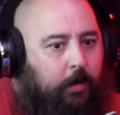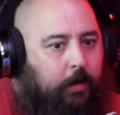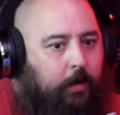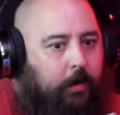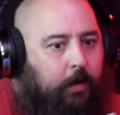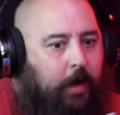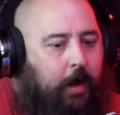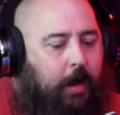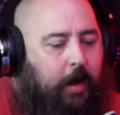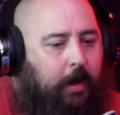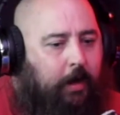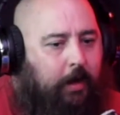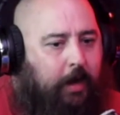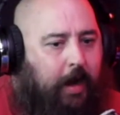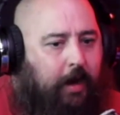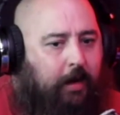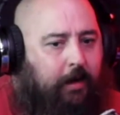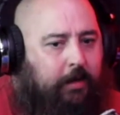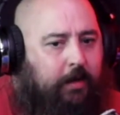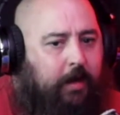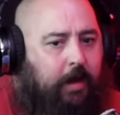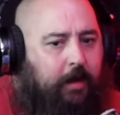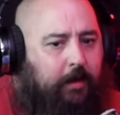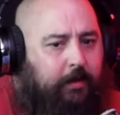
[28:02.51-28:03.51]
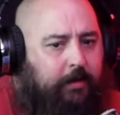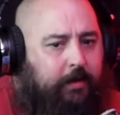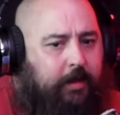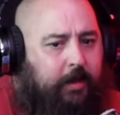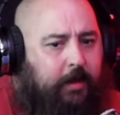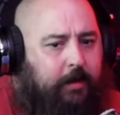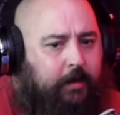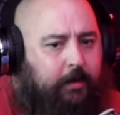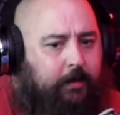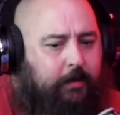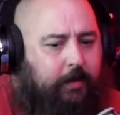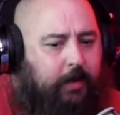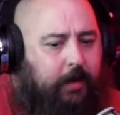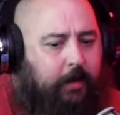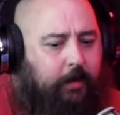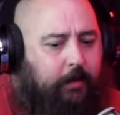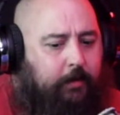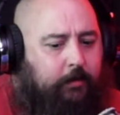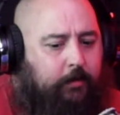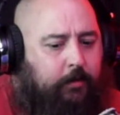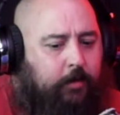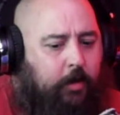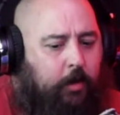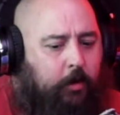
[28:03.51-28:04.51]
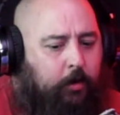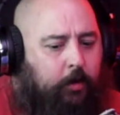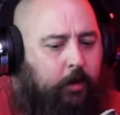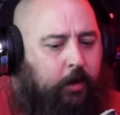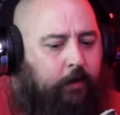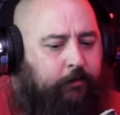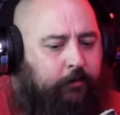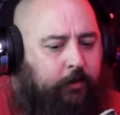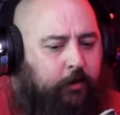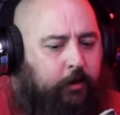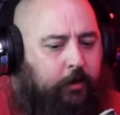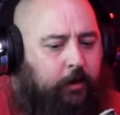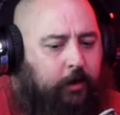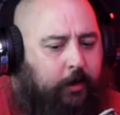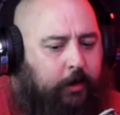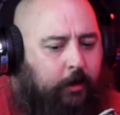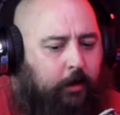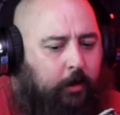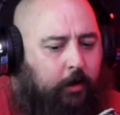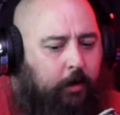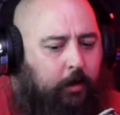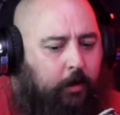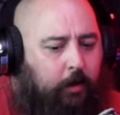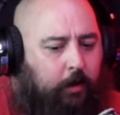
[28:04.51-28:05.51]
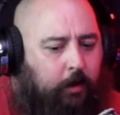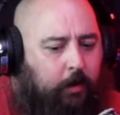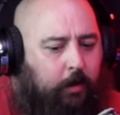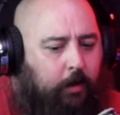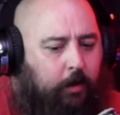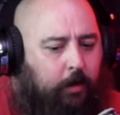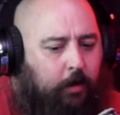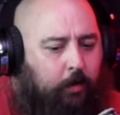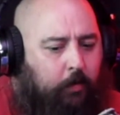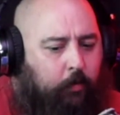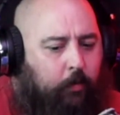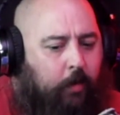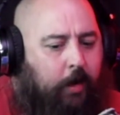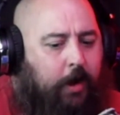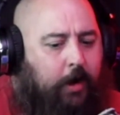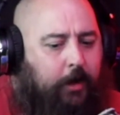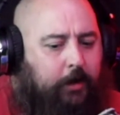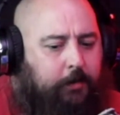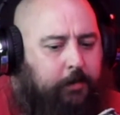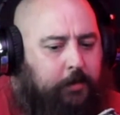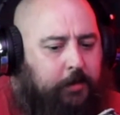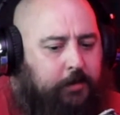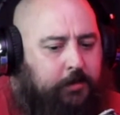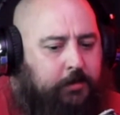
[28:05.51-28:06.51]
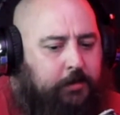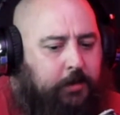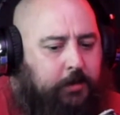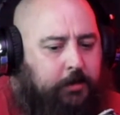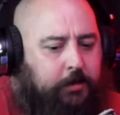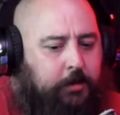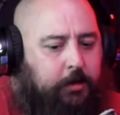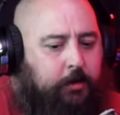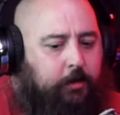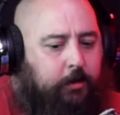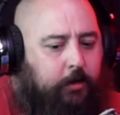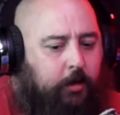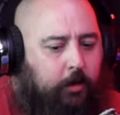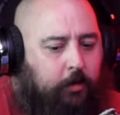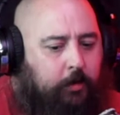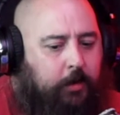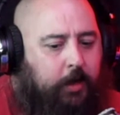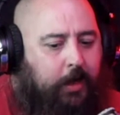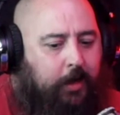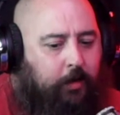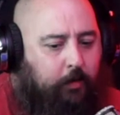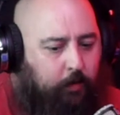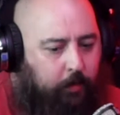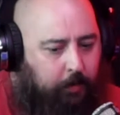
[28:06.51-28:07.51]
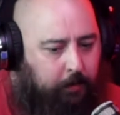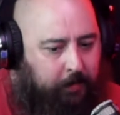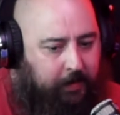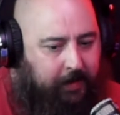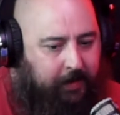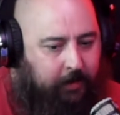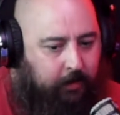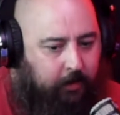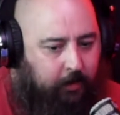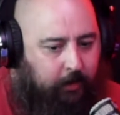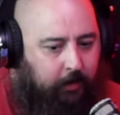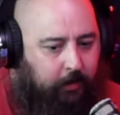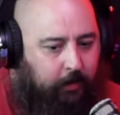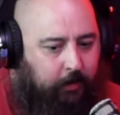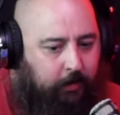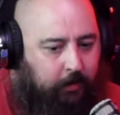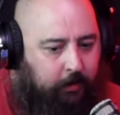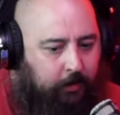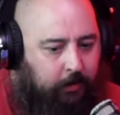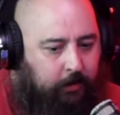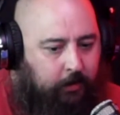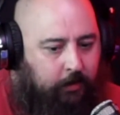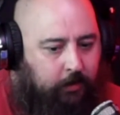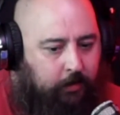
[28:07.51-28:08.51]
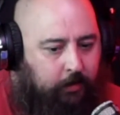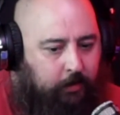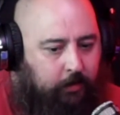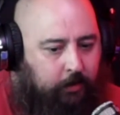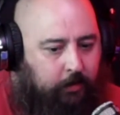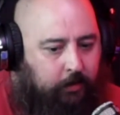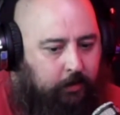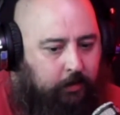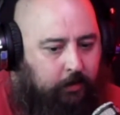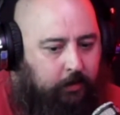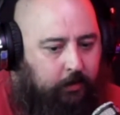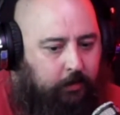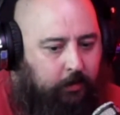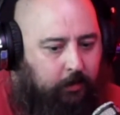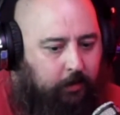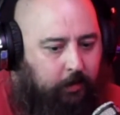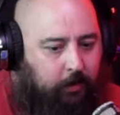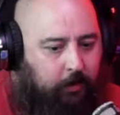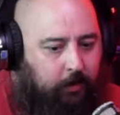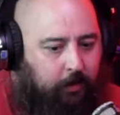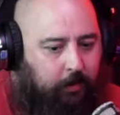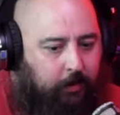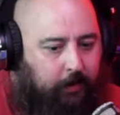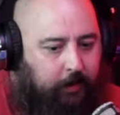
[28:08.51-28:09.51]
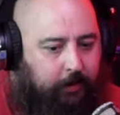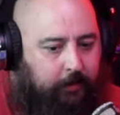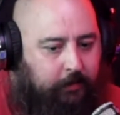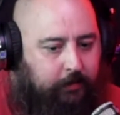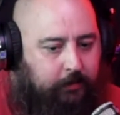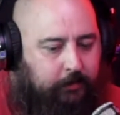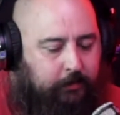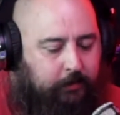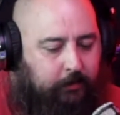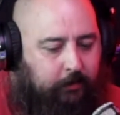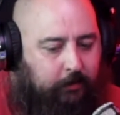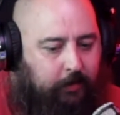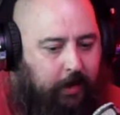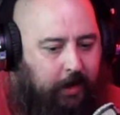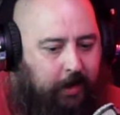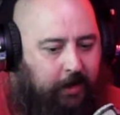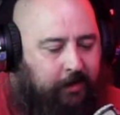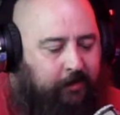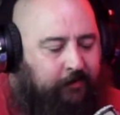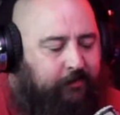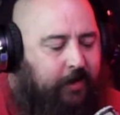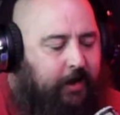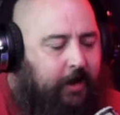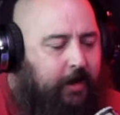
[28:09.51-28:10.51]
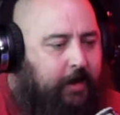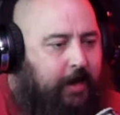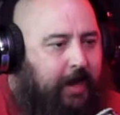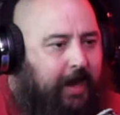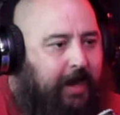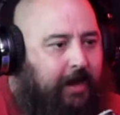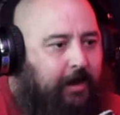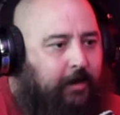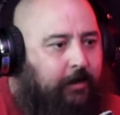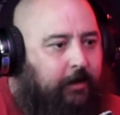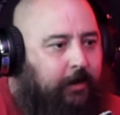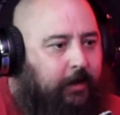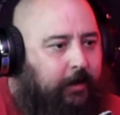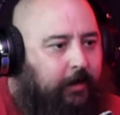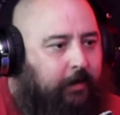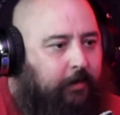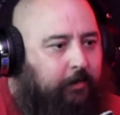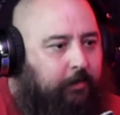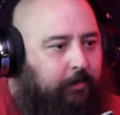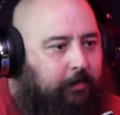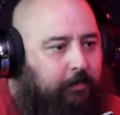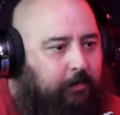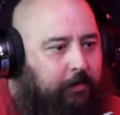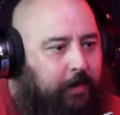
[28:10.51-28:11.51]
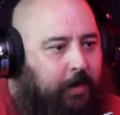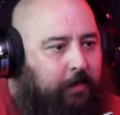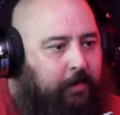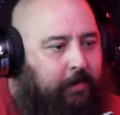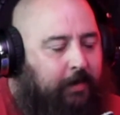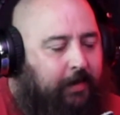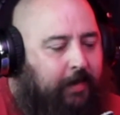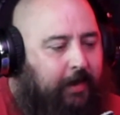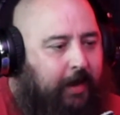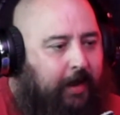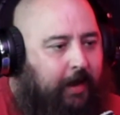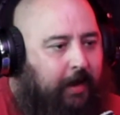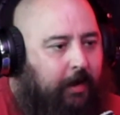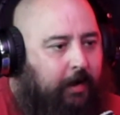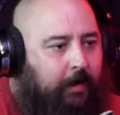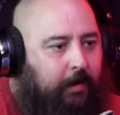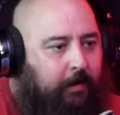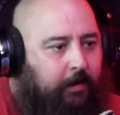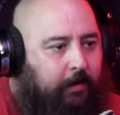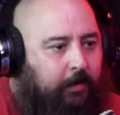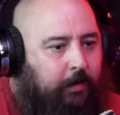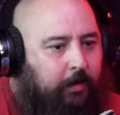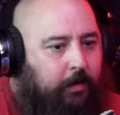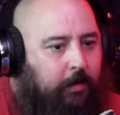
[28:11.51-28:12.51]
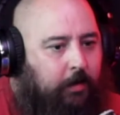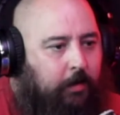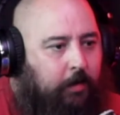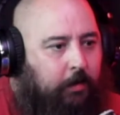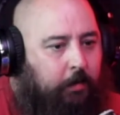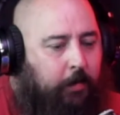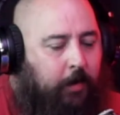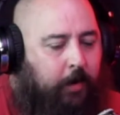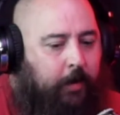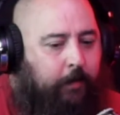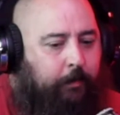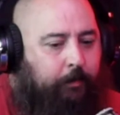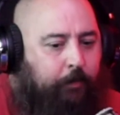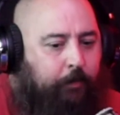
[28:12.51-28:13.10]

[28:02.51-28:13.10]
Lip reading: I think that if you're like a rock musician, cocaine would be good. Like Eddie Van Halen, maybe that. But